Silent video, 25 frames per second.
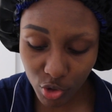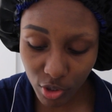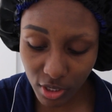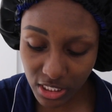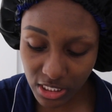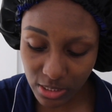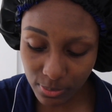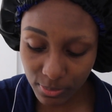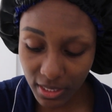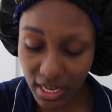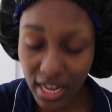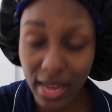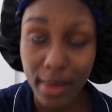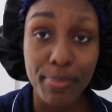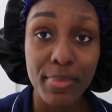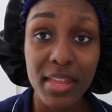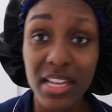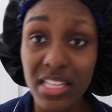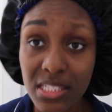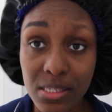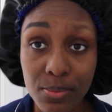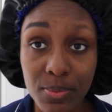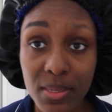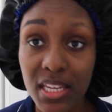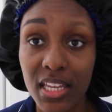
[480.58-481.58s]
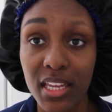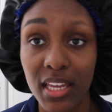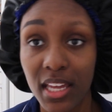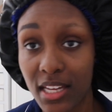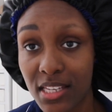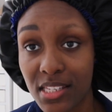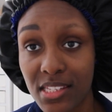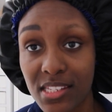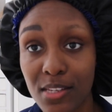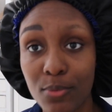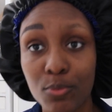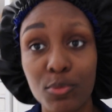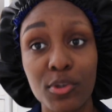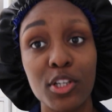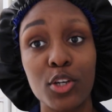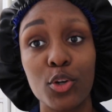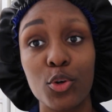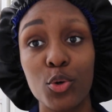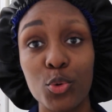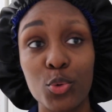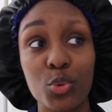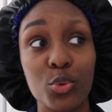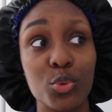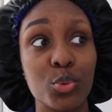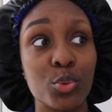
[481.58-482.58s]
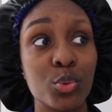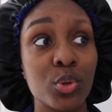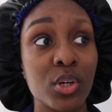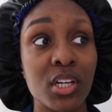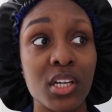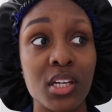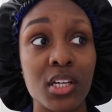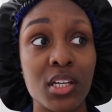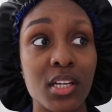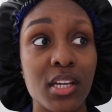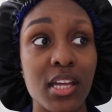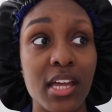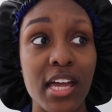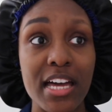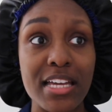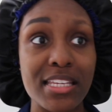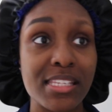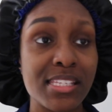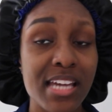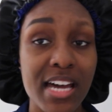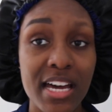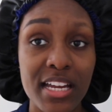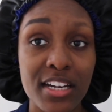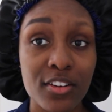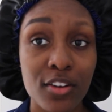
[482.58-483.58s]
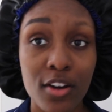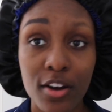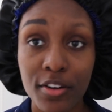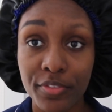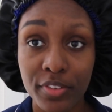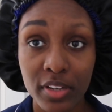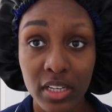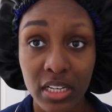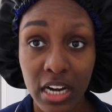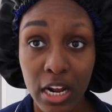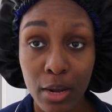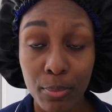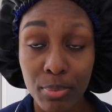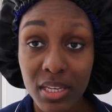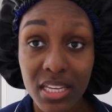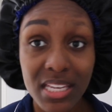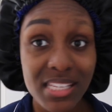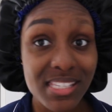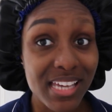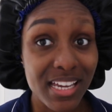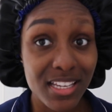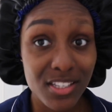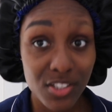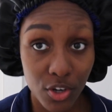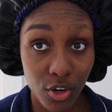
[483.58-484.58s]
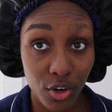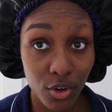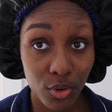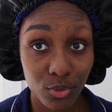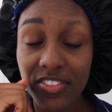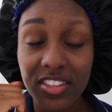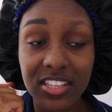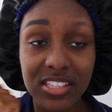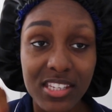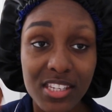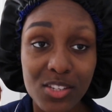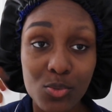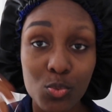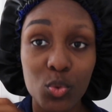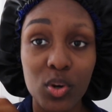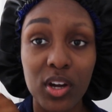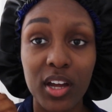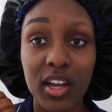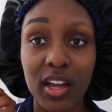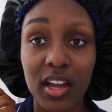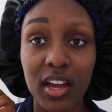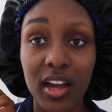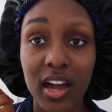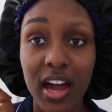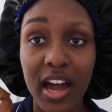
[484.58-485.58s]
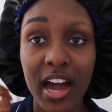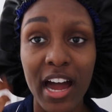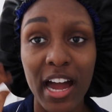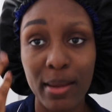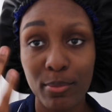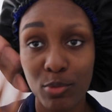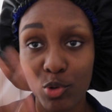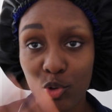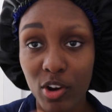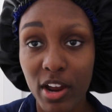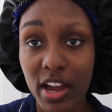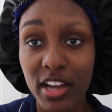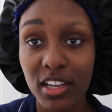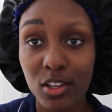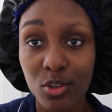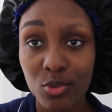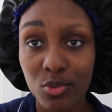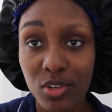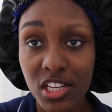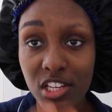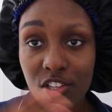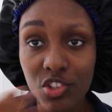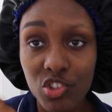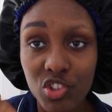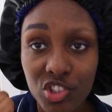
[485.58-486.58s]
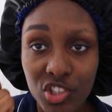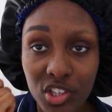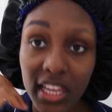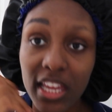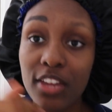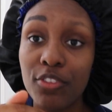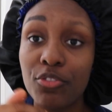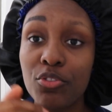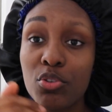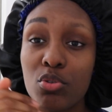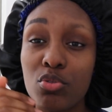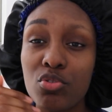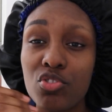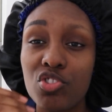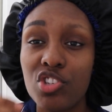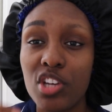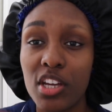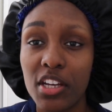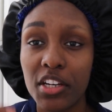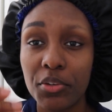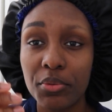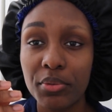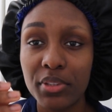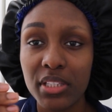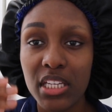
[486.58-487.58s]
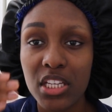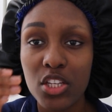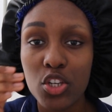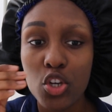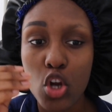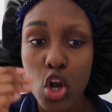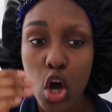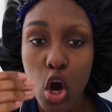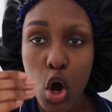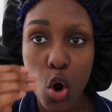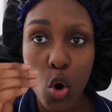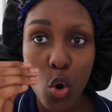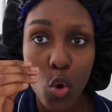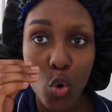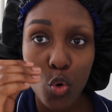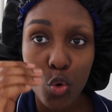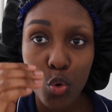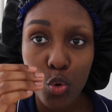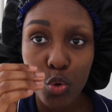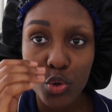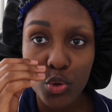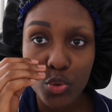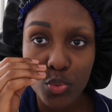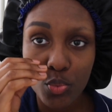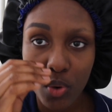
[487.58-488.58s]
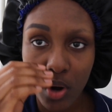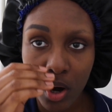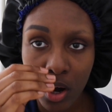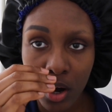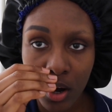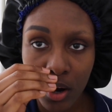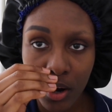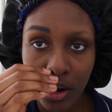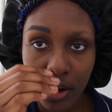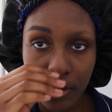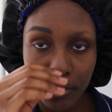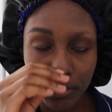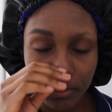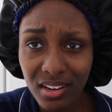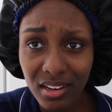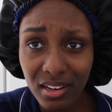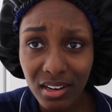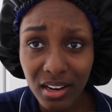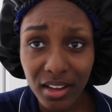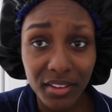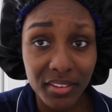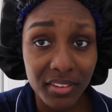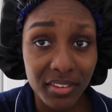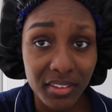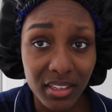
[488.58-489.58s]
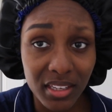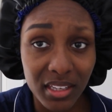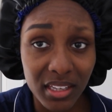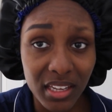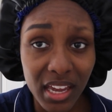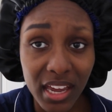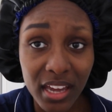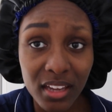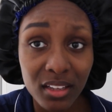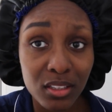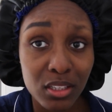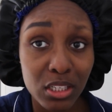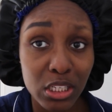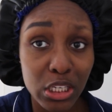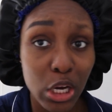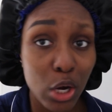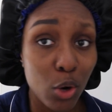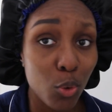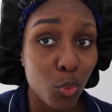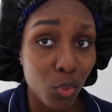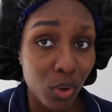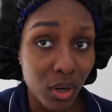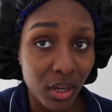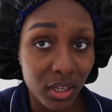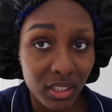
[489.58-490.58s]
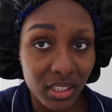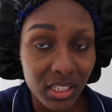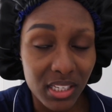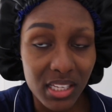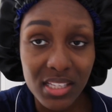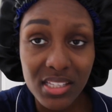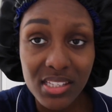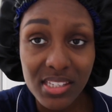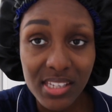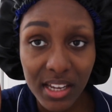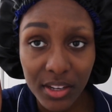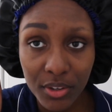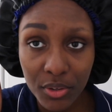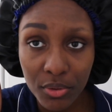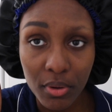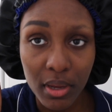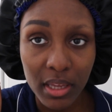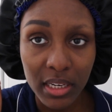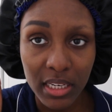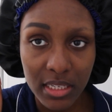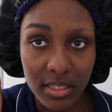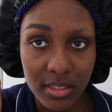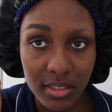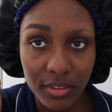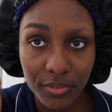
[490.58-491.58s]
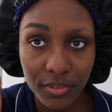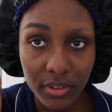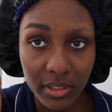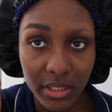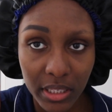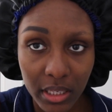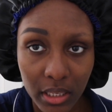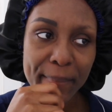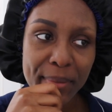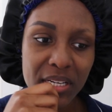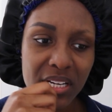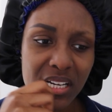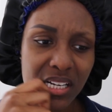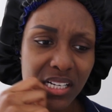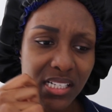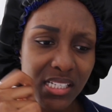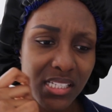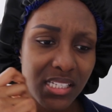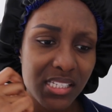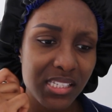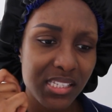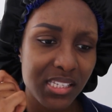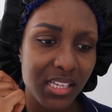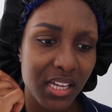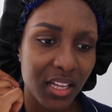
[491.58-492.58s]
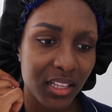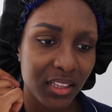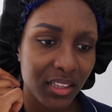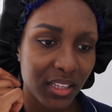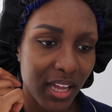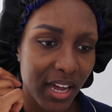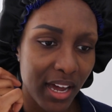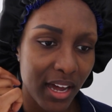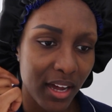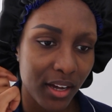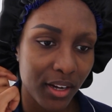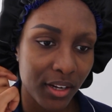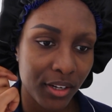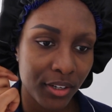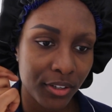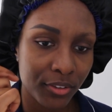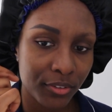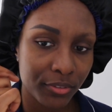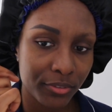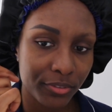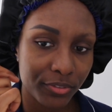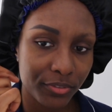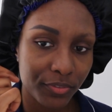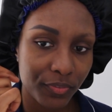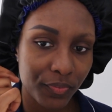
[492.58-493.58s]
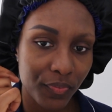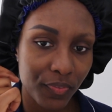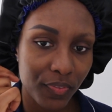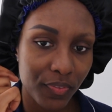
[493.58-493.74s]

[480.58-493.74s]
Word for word: trust me, I'm not speaking as someone who has got it all figured out because I don't. This is what I'm trying to reach. If you genuinely know who you are, nothing and no one can tell you any differently. Because a lot of